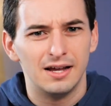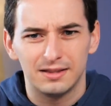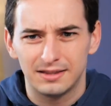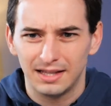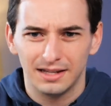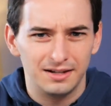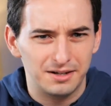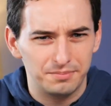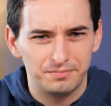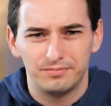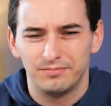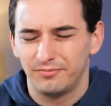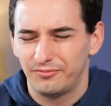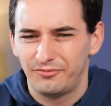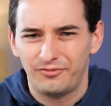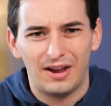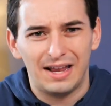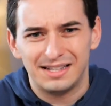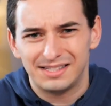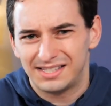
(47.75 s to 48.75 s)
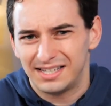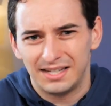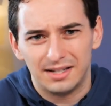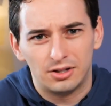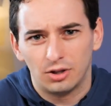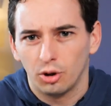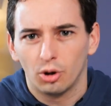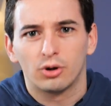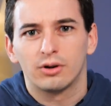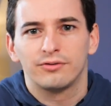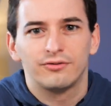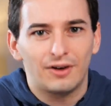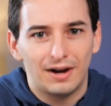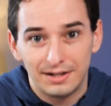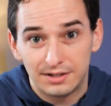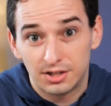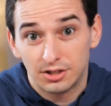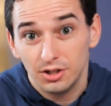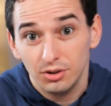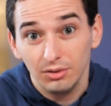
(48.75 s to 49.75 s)
Think fancy
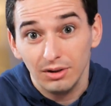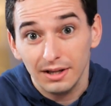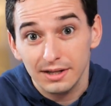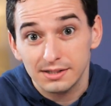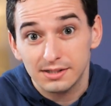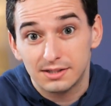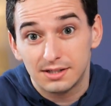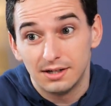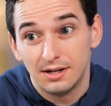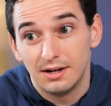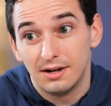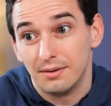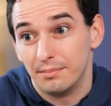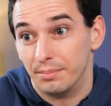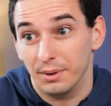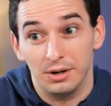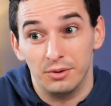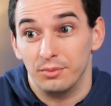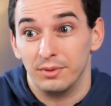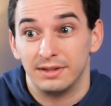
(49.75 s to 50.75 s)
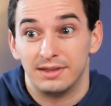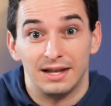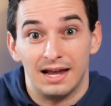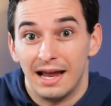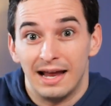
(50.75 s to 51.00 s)
glorified to-do list, but with